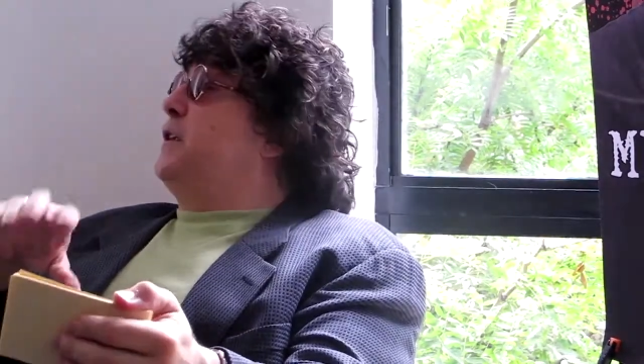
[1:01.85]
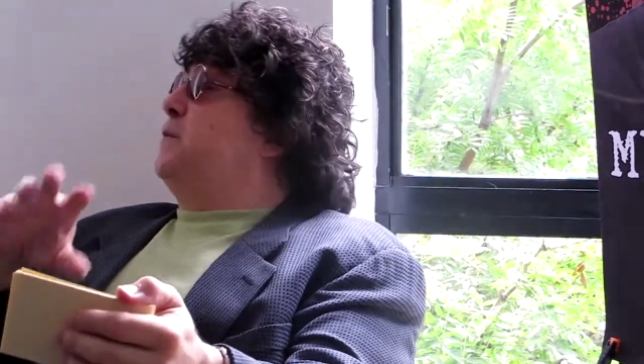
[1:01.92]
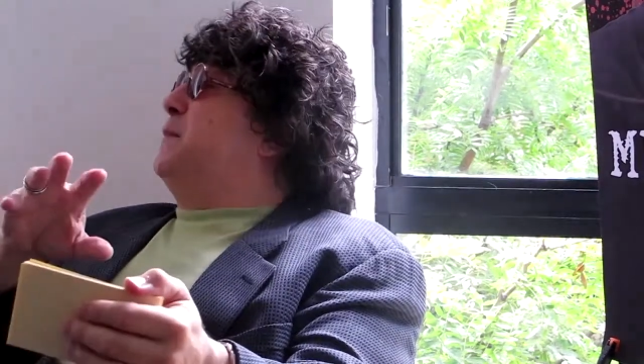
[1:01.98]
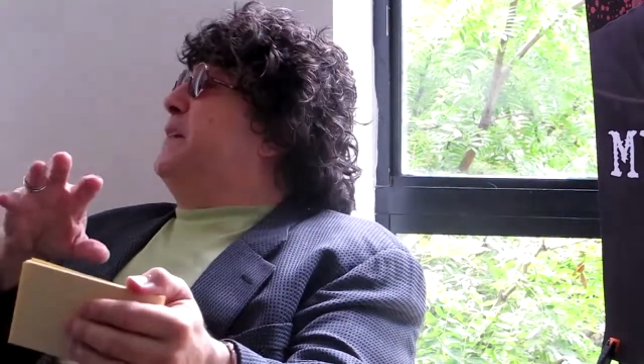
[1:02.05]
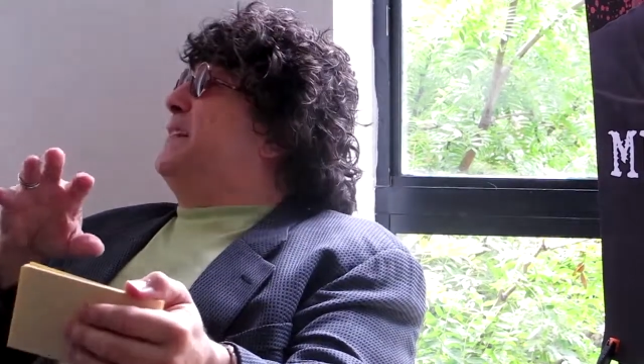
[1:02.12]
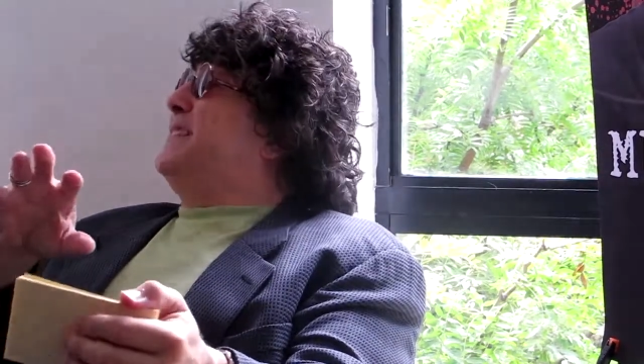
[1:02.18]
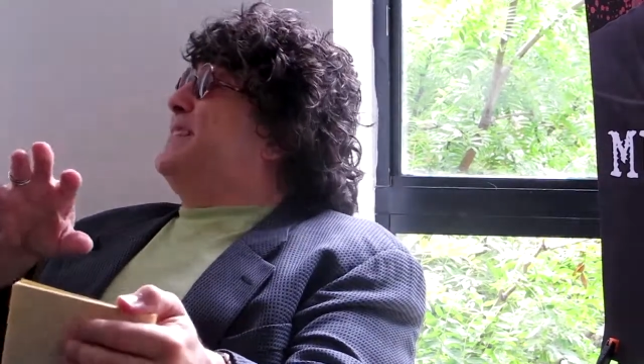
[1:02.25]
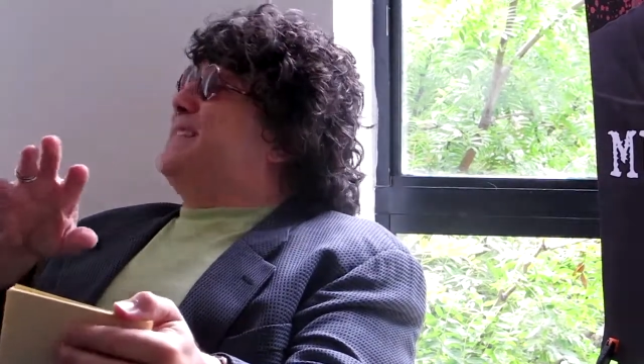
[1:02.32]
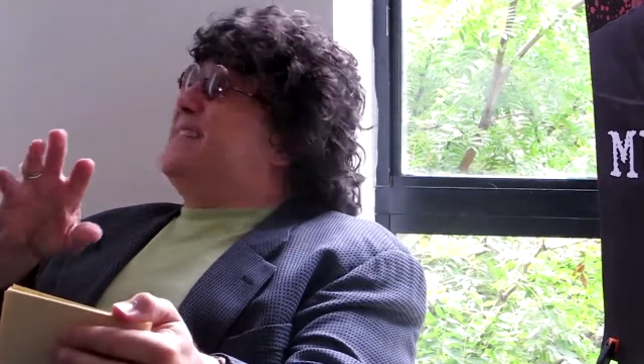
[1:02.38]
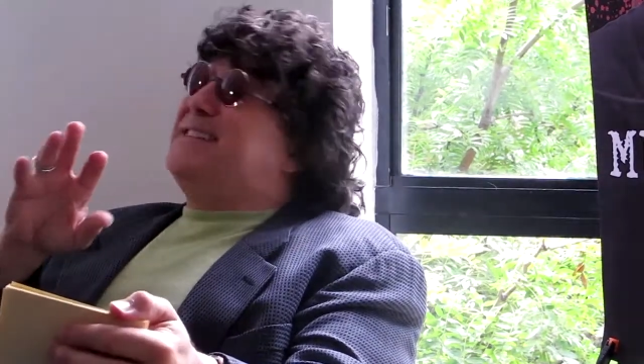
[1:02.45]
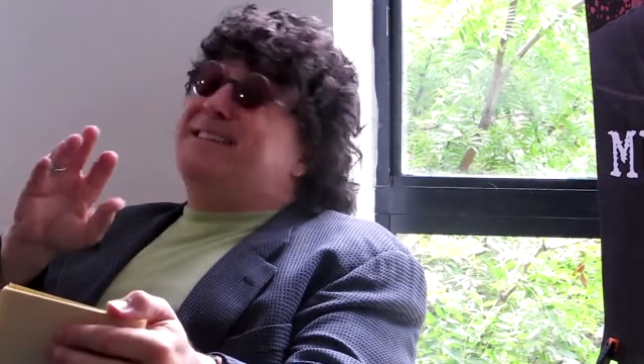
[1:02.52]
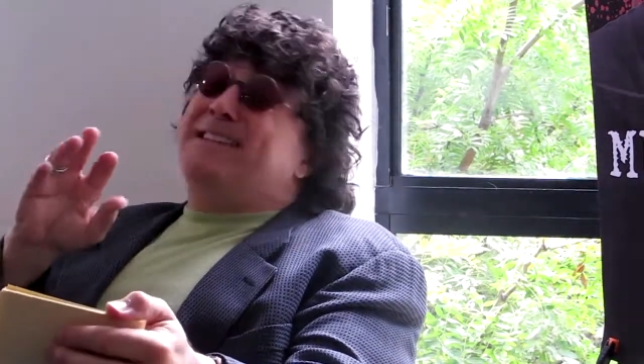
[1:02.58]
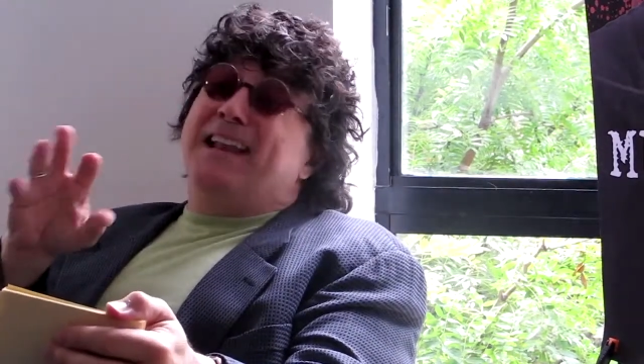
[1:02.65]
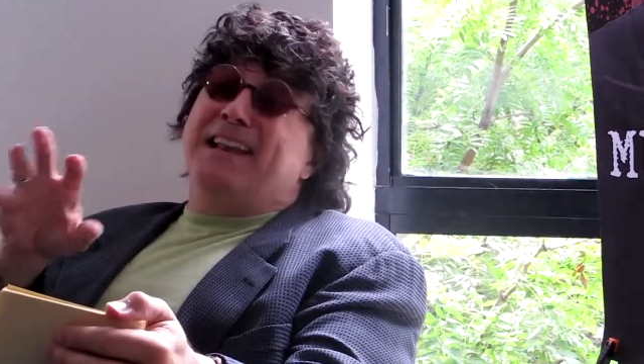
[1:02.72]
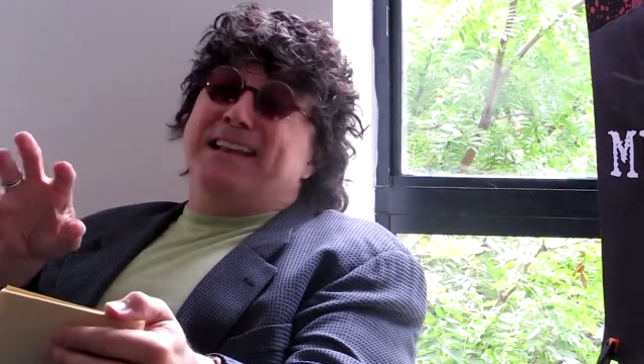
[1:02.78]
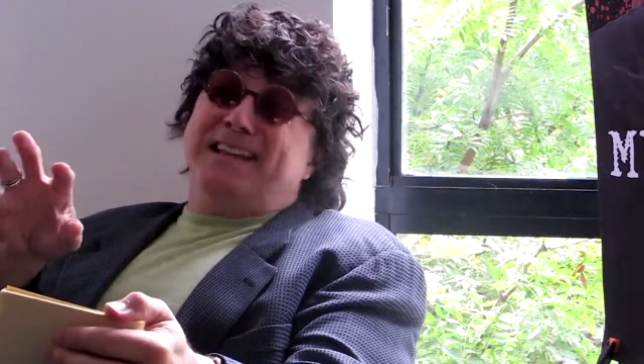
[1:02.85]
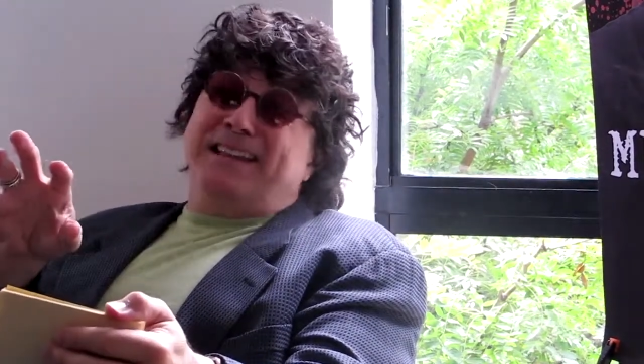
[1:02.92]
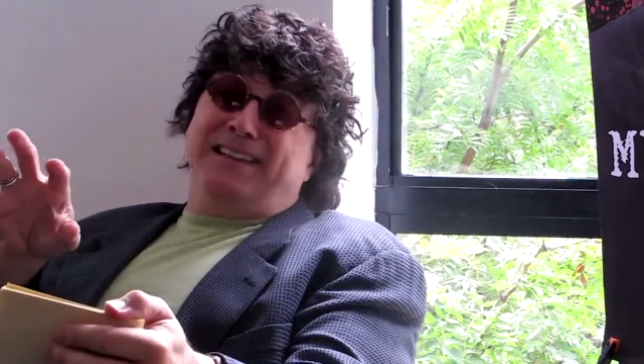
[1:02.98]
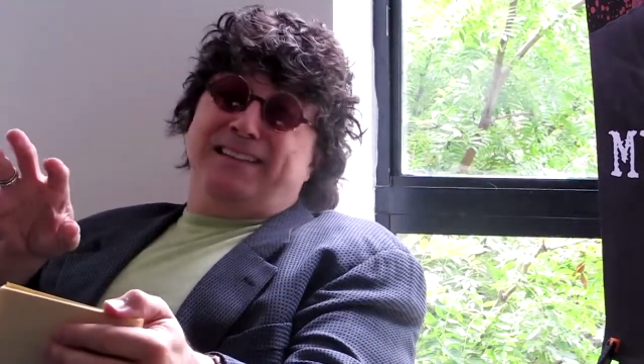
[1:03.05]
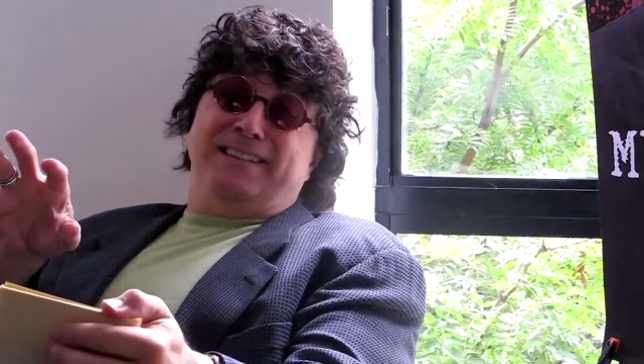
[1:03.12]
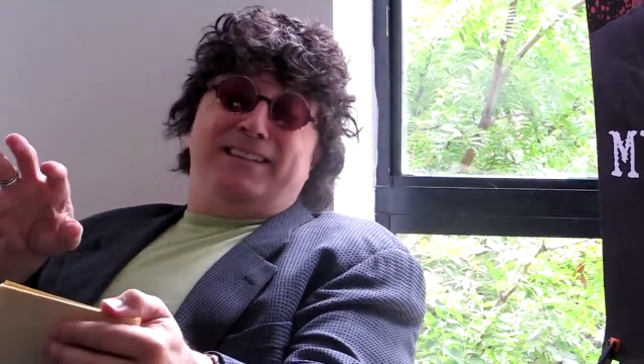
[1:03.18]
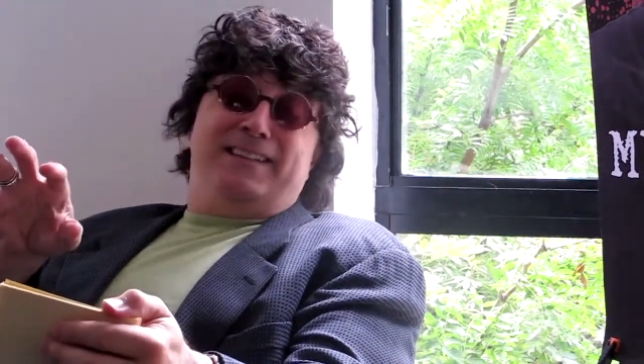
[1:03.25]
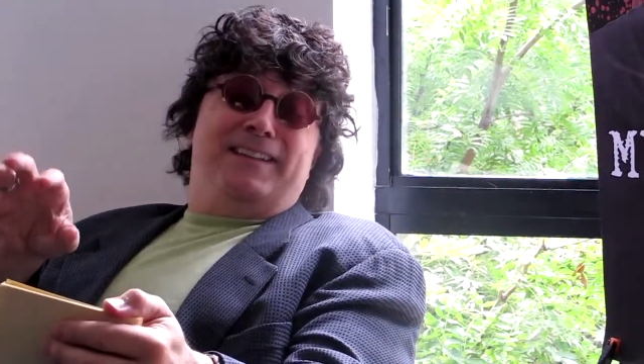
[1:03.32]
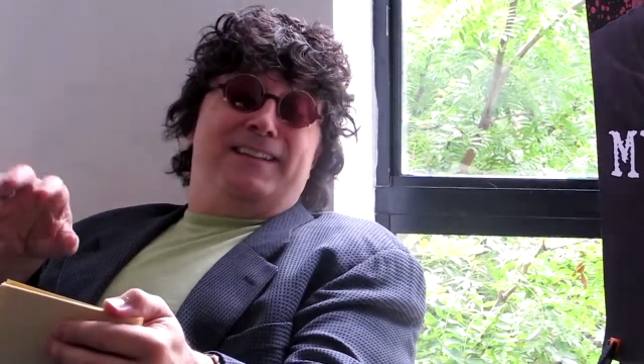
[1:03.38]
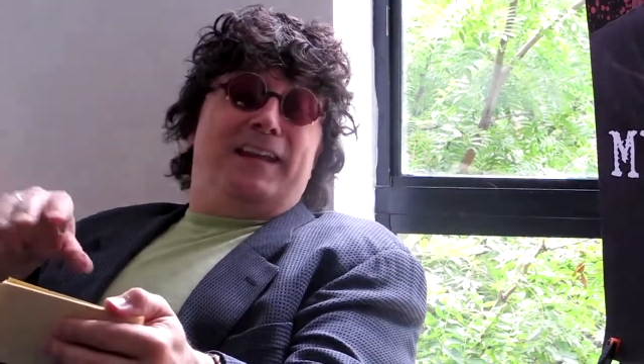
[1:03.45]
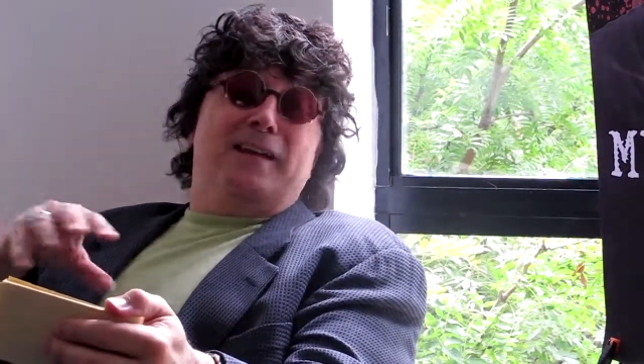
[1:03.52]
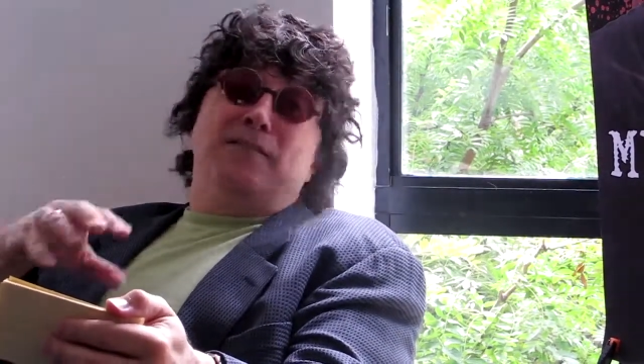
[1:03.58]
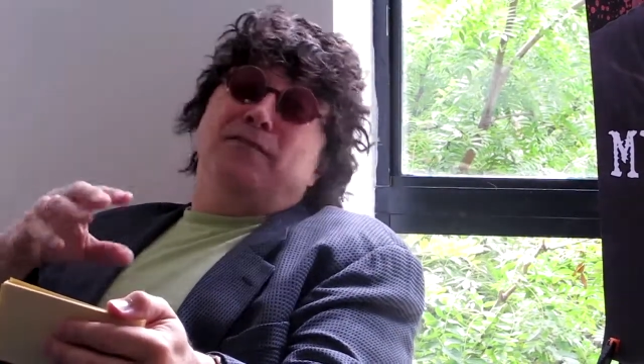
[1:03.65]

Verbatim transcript: It means delicate, like a